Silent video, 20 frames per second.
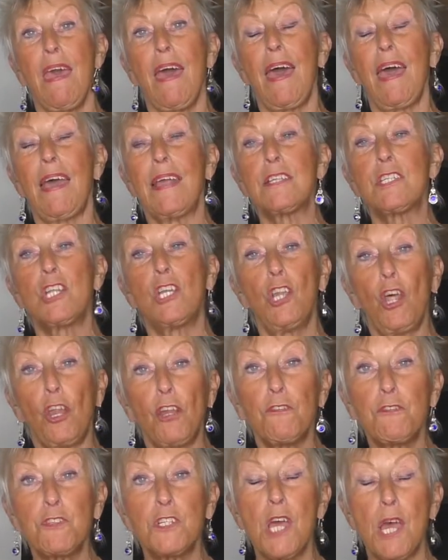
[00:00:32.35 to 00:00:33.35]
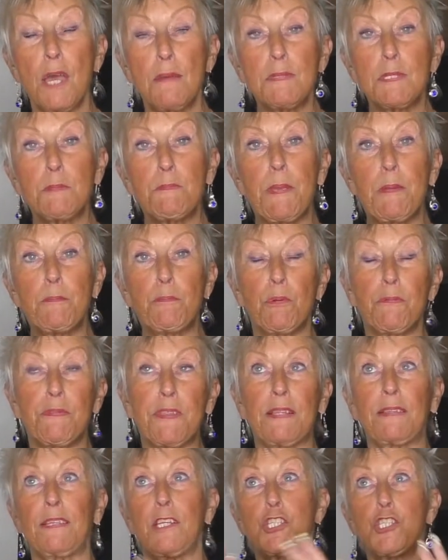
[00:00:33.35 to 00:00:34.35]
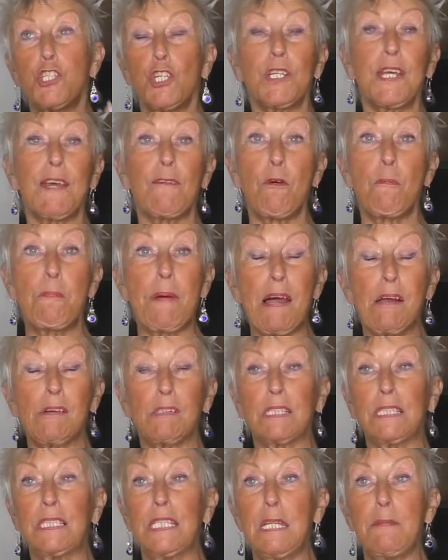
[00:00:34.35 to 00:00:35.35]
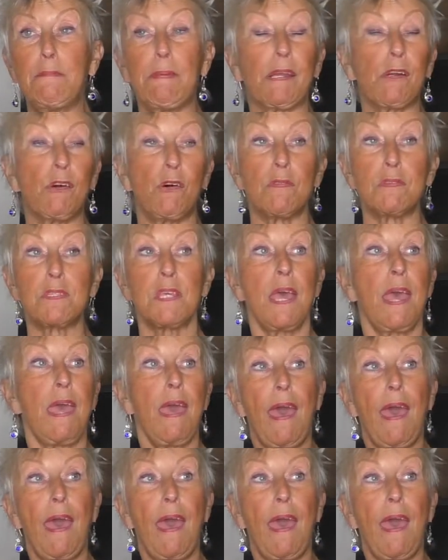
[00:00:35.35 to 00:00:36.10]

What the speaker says: And a lot of times people think they should have a balcony because,